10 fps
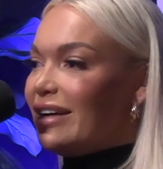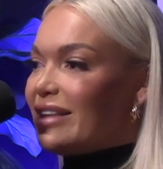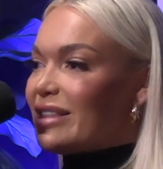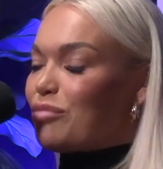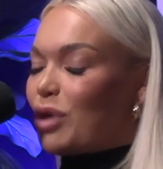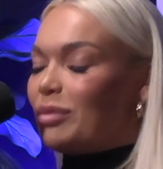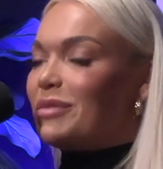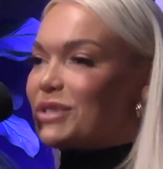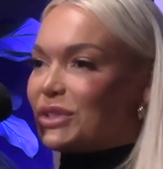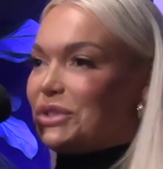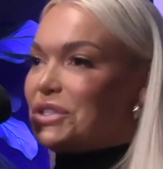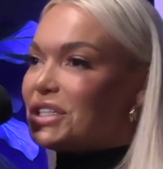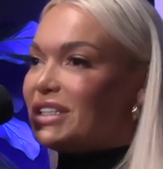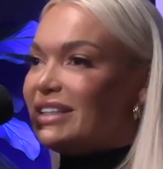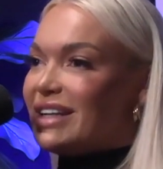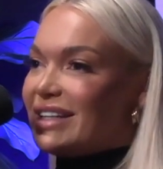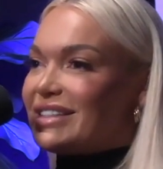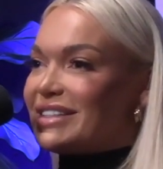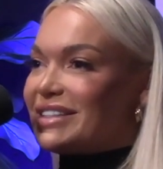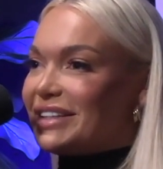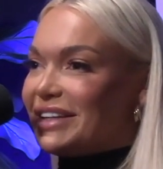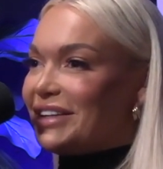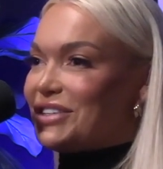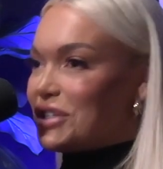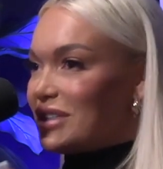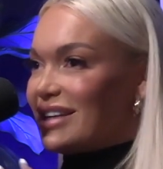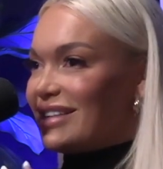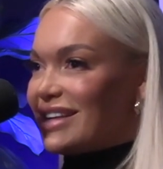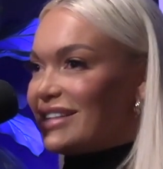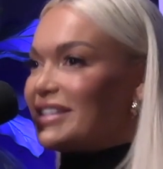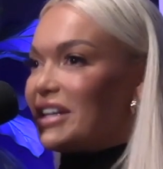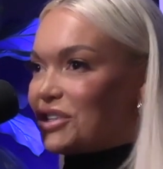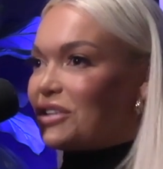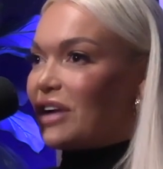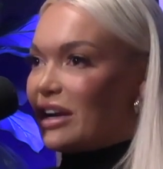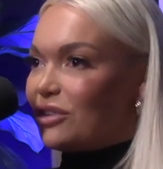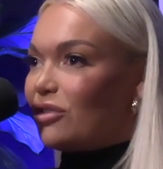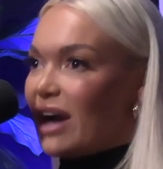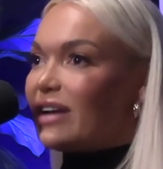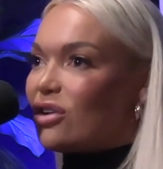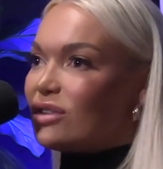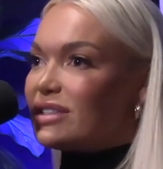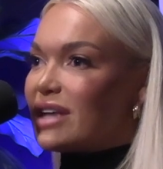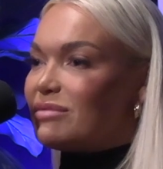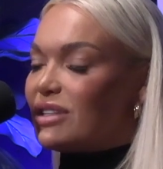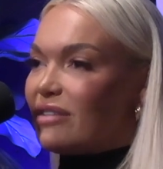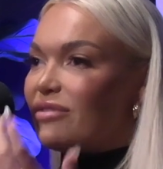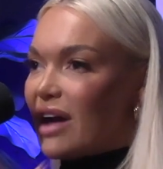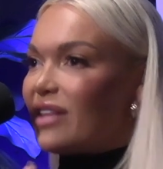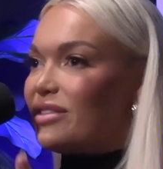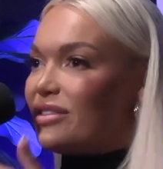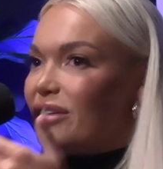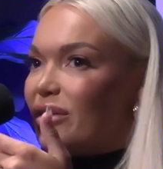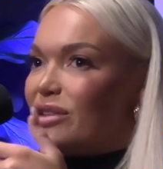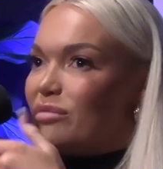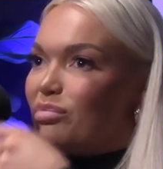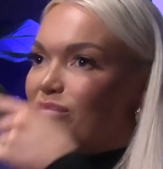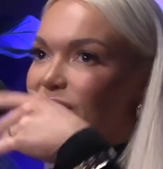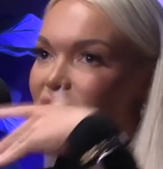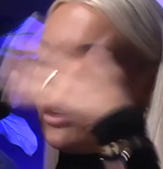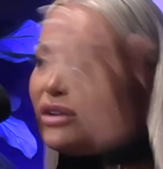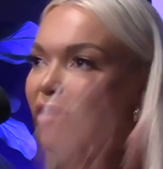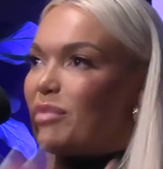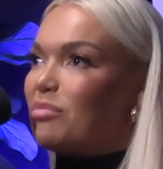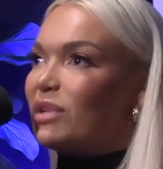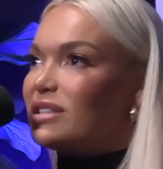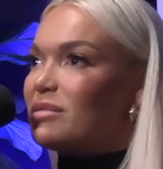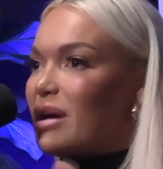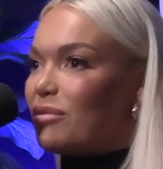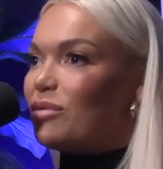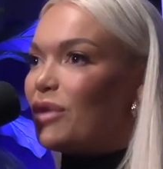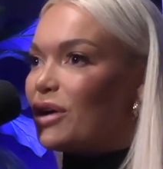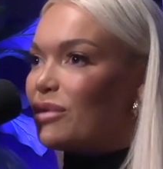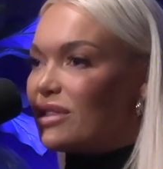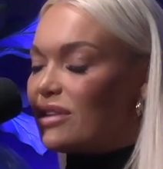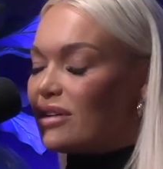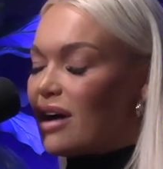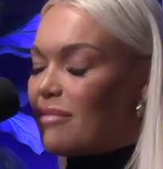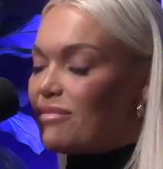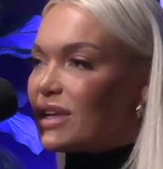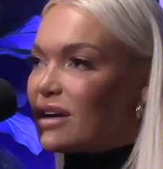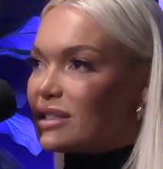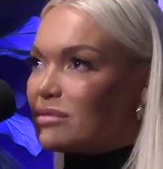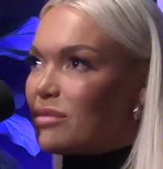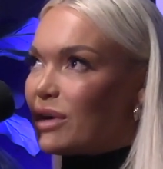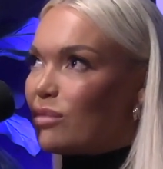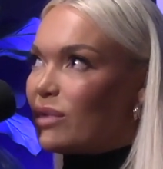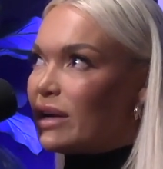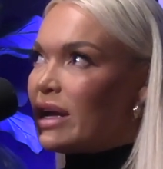the problem solution, it's such a great concept, and I've had I've been blessed to be able to work with the customer one-on-one.